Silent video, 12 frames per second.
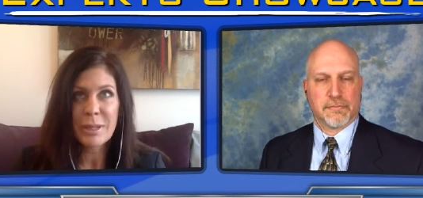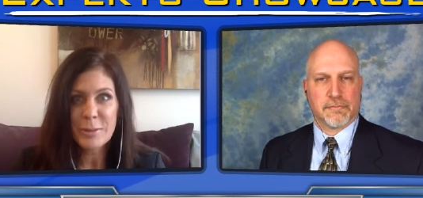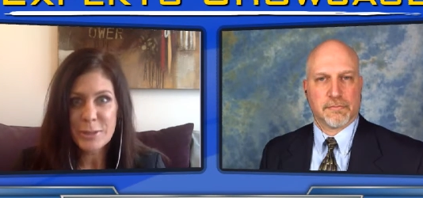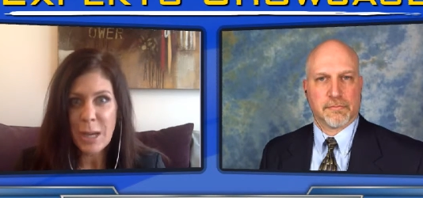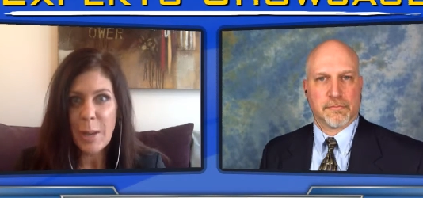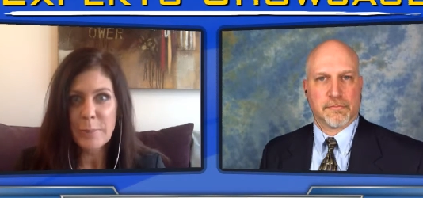
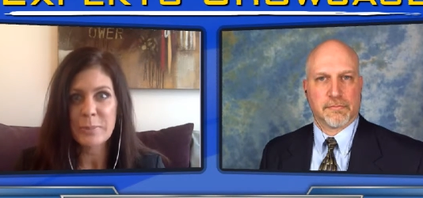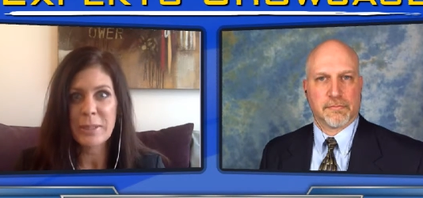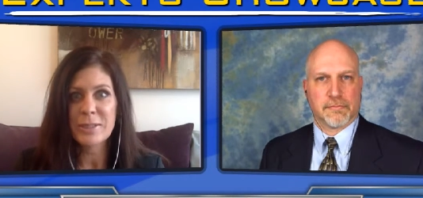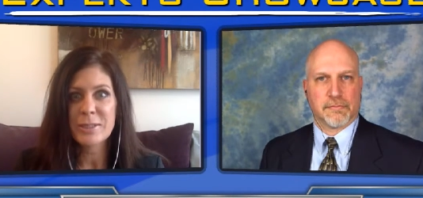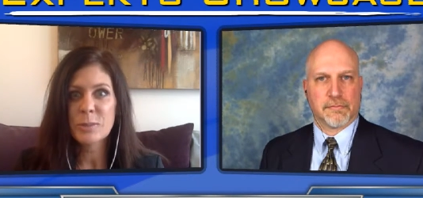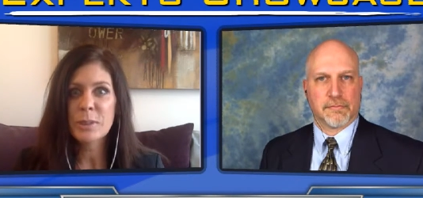Speaker 1: loves
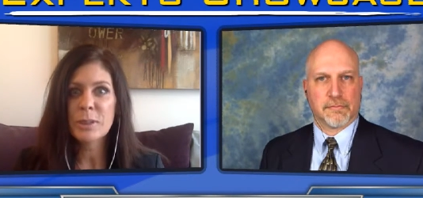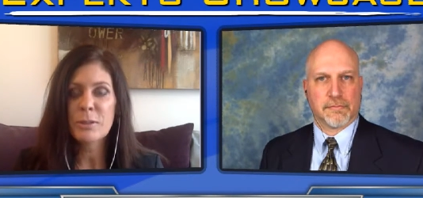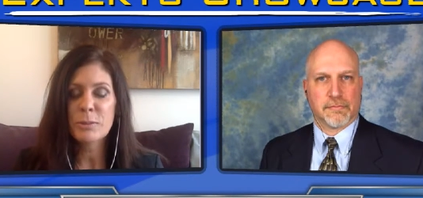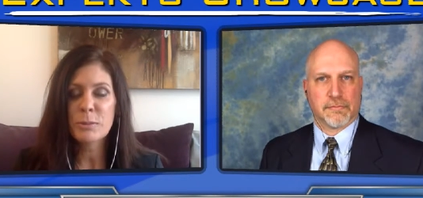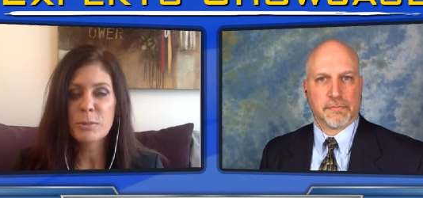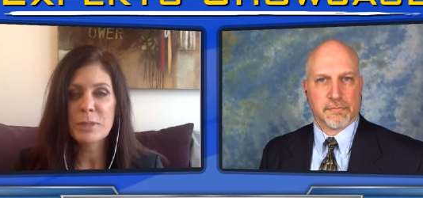compliments. So we
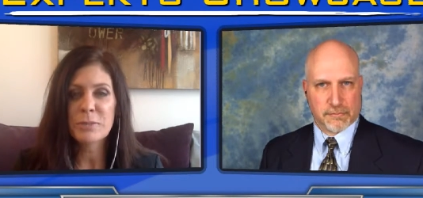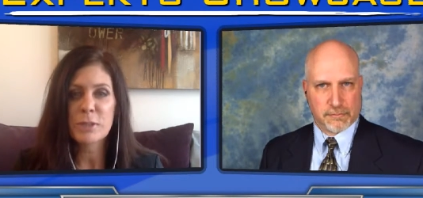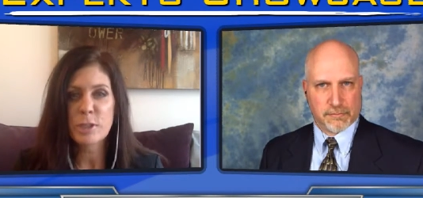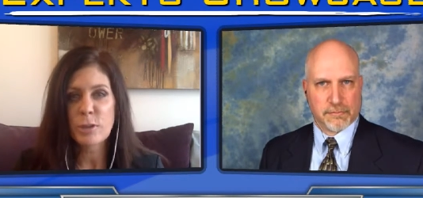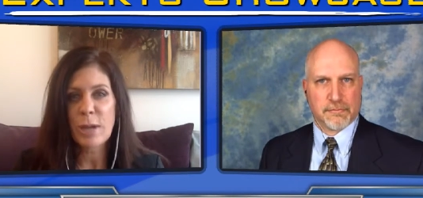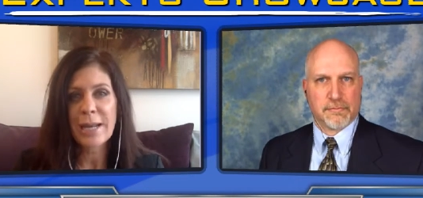go through
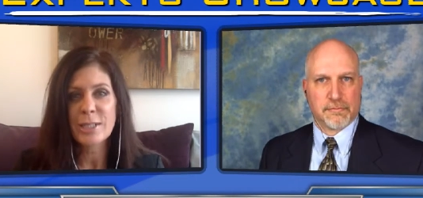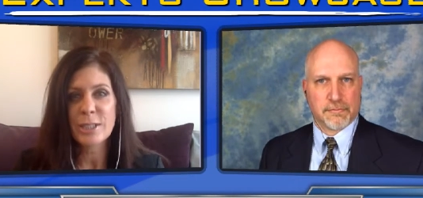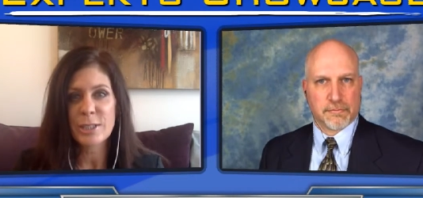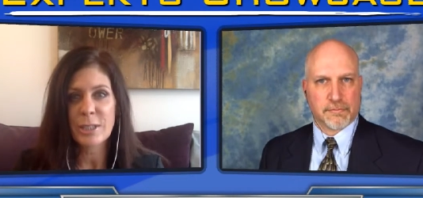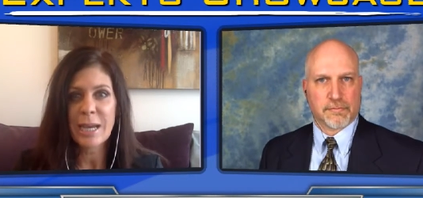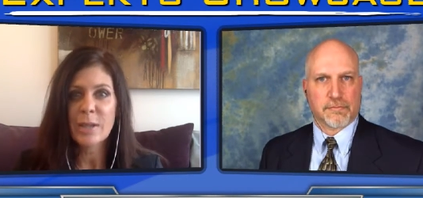different
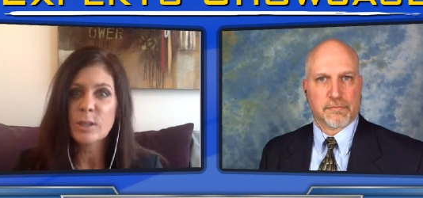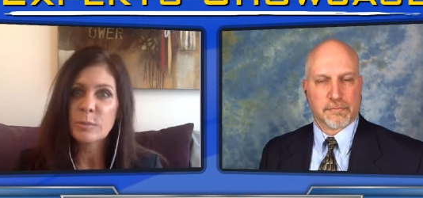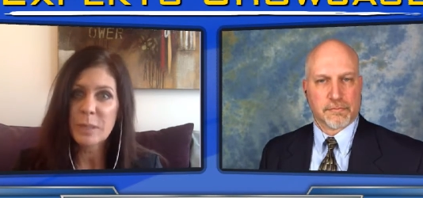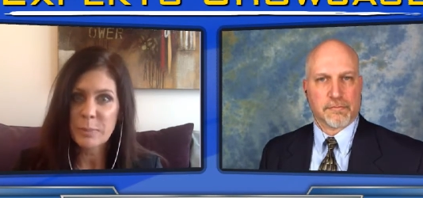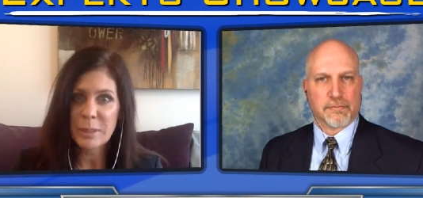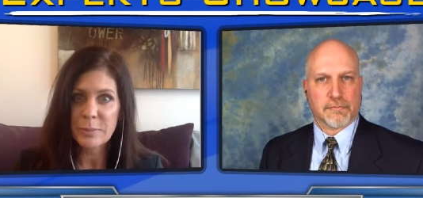strategies on how to
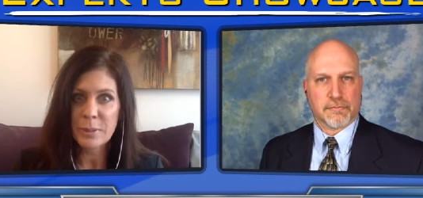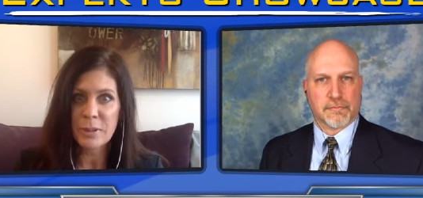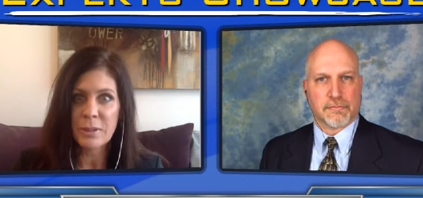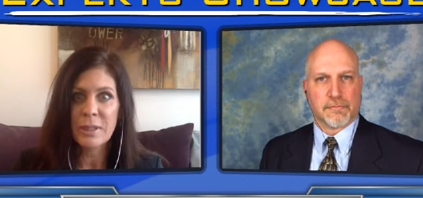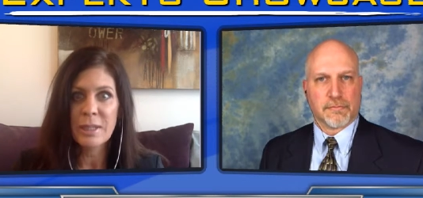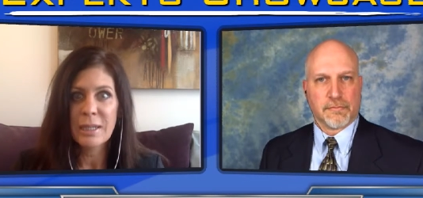meet
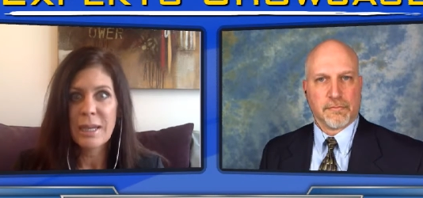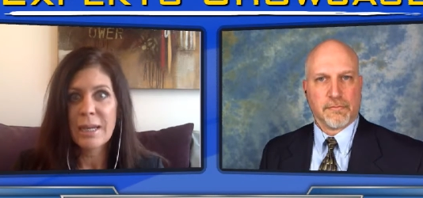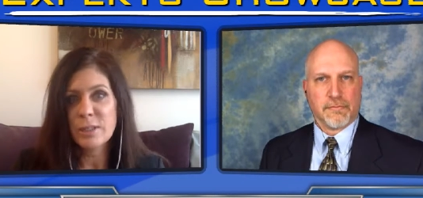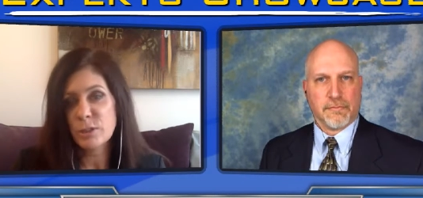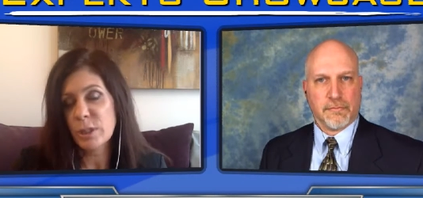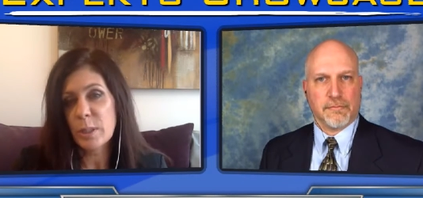people
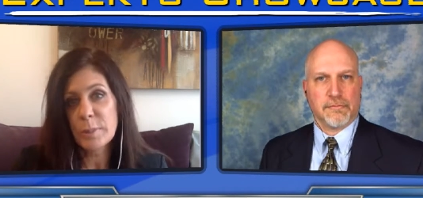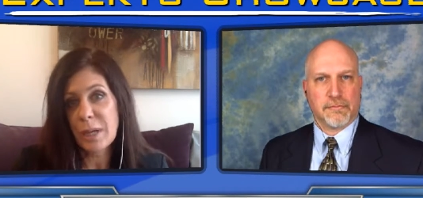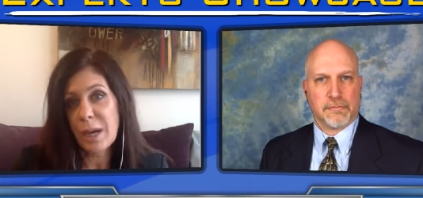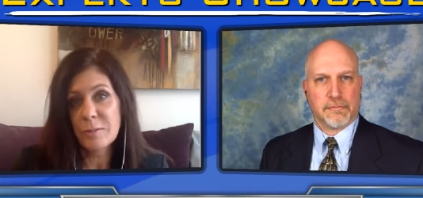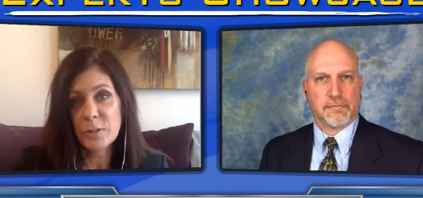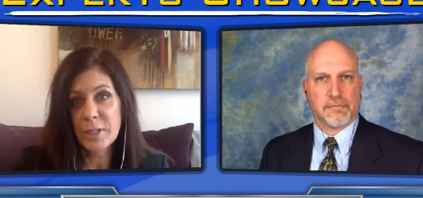and strike up a
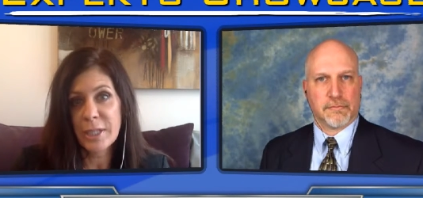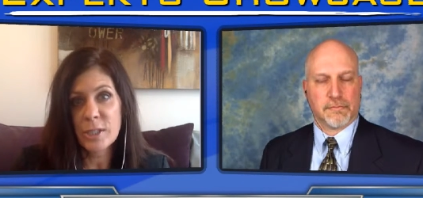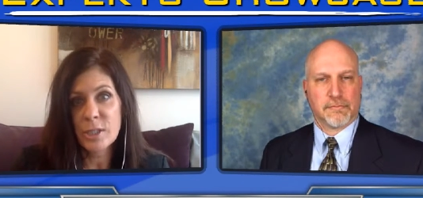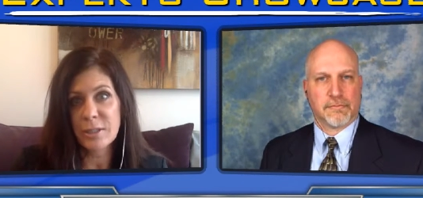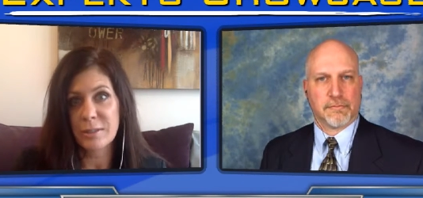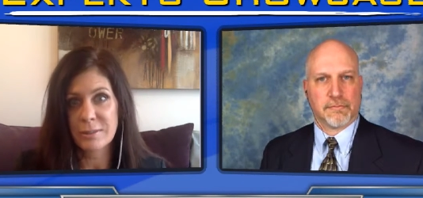
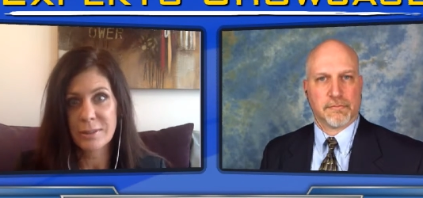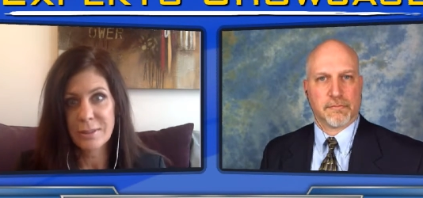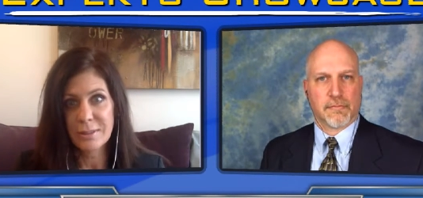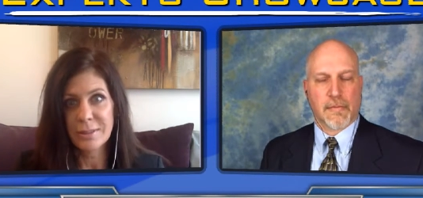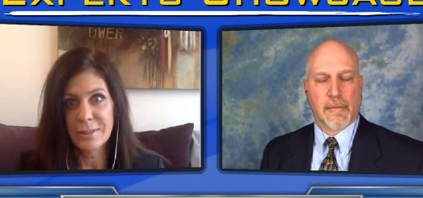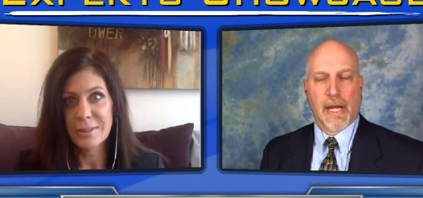conversation.
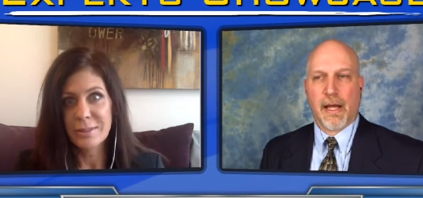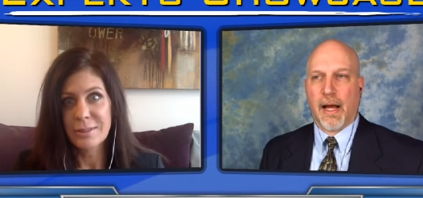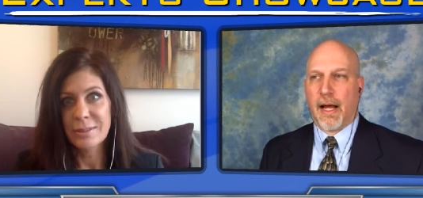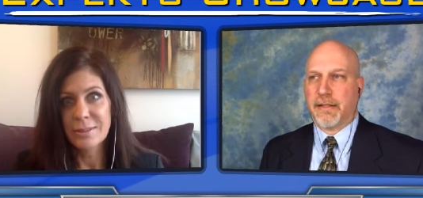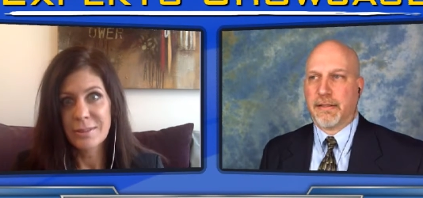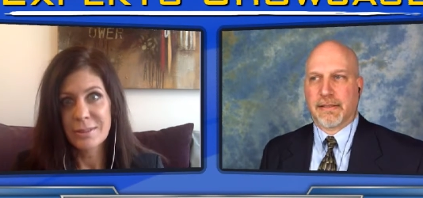
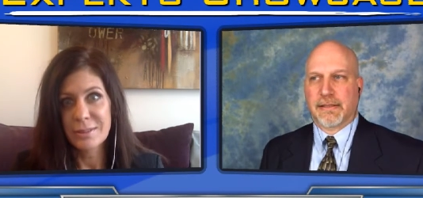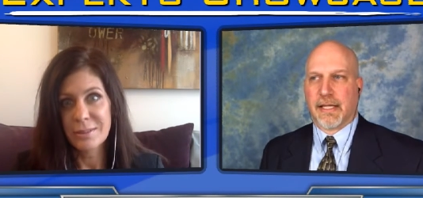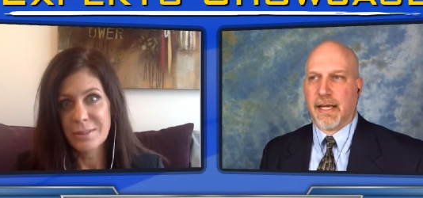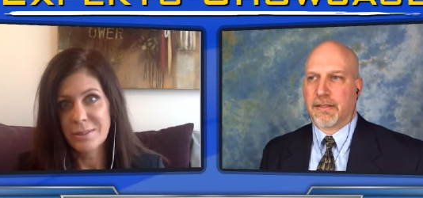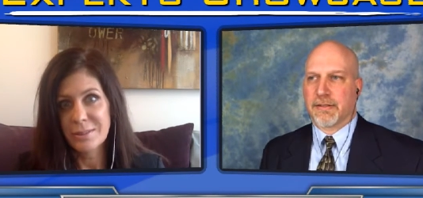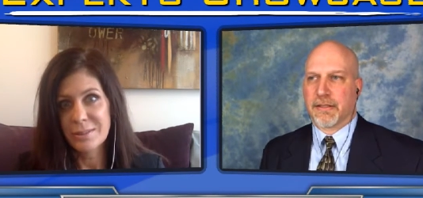
Speaker 2: I think that's
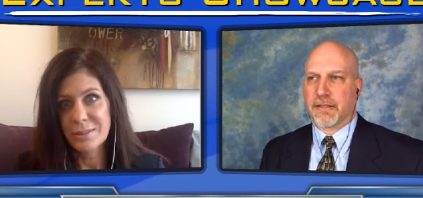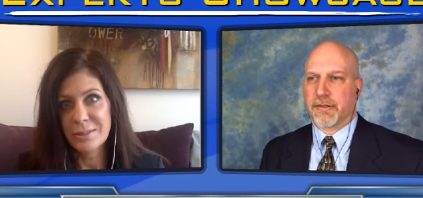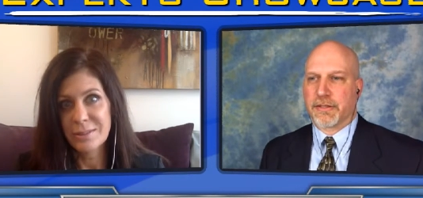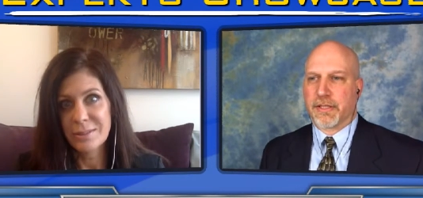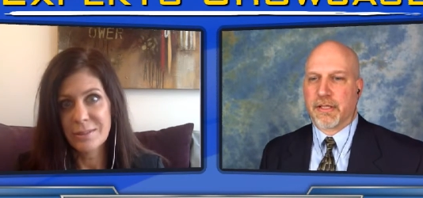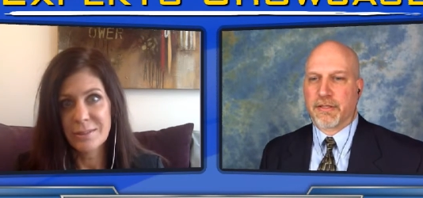excellent,
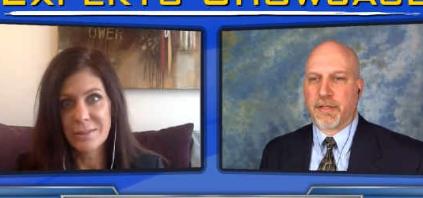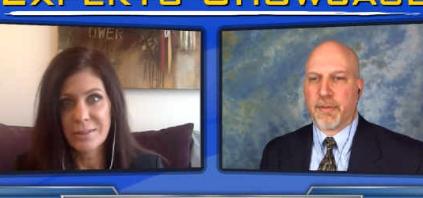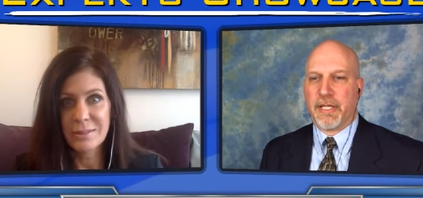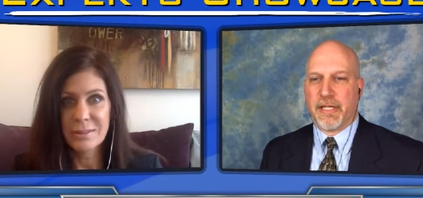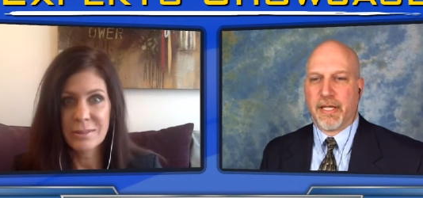Kristi, because I mean,